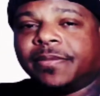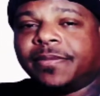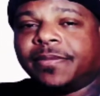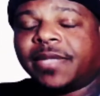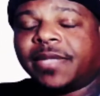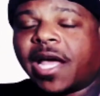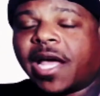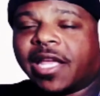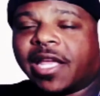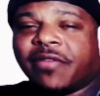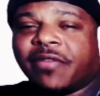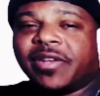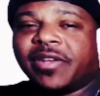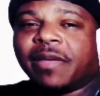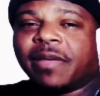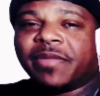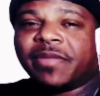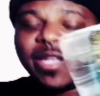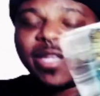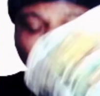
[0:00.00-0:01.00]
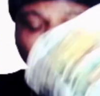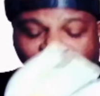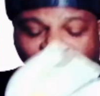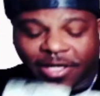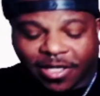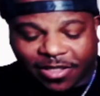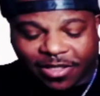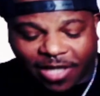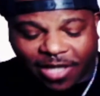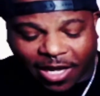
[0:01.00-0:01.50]
Not giving up the
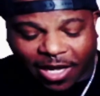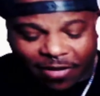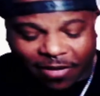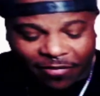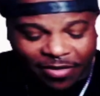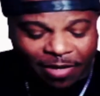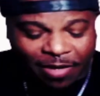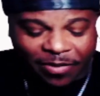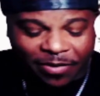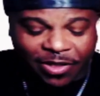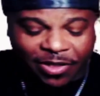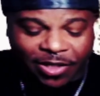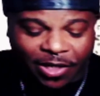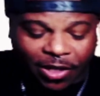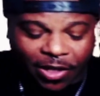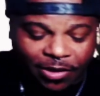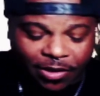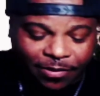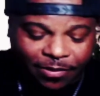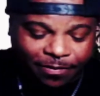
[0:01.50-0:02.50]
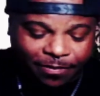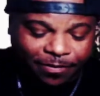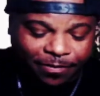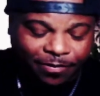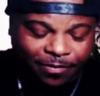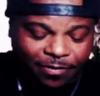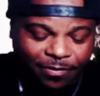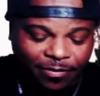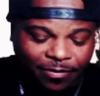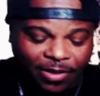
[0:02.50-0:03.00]
goods, not giving up the dirt,
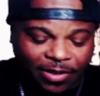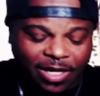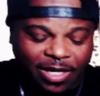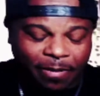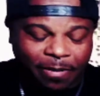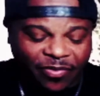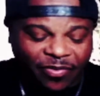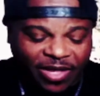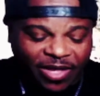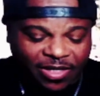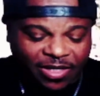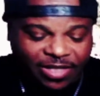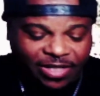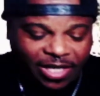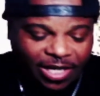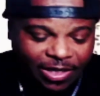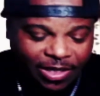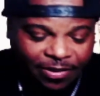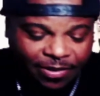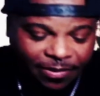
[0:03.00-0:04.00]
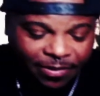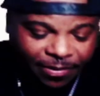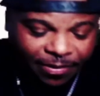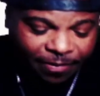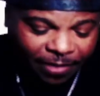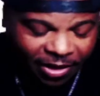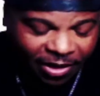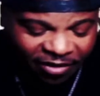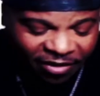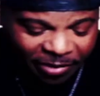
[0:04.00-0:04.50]
keeping things in.
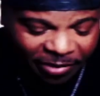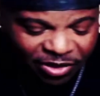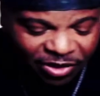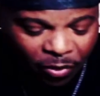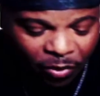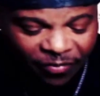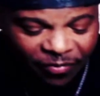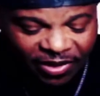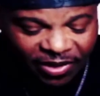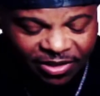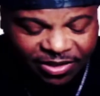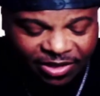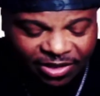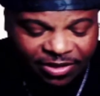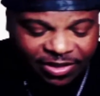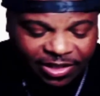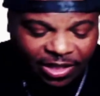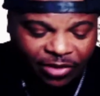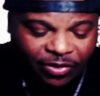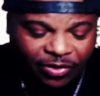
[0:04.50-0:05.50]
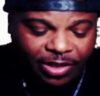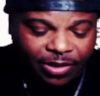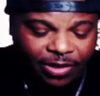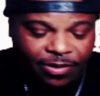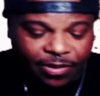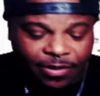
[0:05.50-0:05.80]
They could have been doing things in secret.